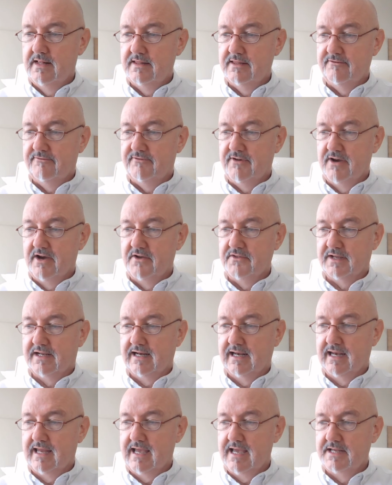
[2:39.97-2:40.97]
The father
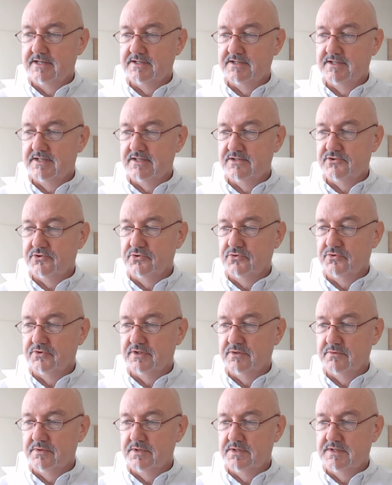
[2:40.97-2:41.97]
glared at his
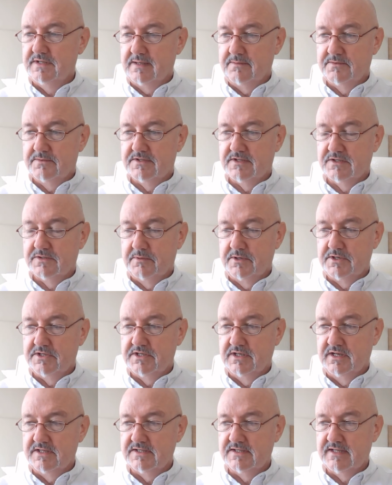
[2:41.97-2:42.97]
daughter with deep
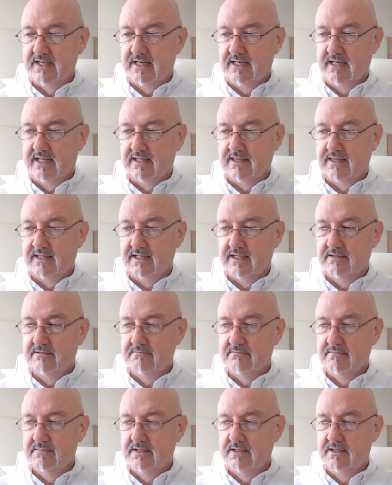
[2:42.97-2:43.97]
suspicion and said nothing.
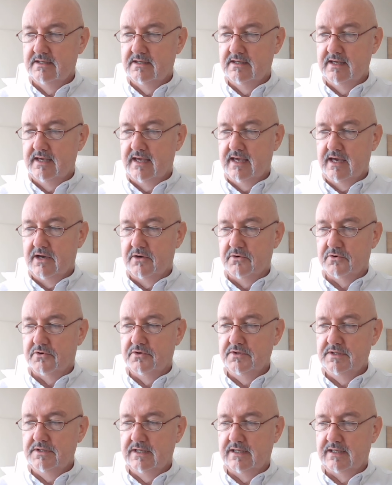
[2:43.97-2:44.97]
How
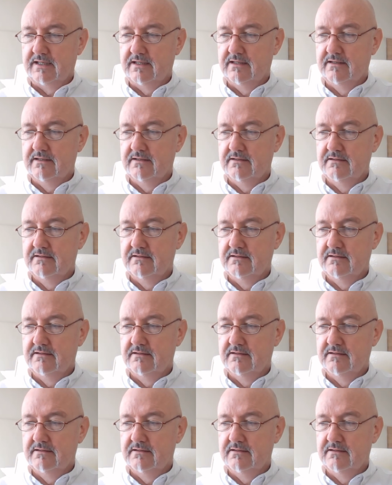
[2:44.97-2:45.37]
could he?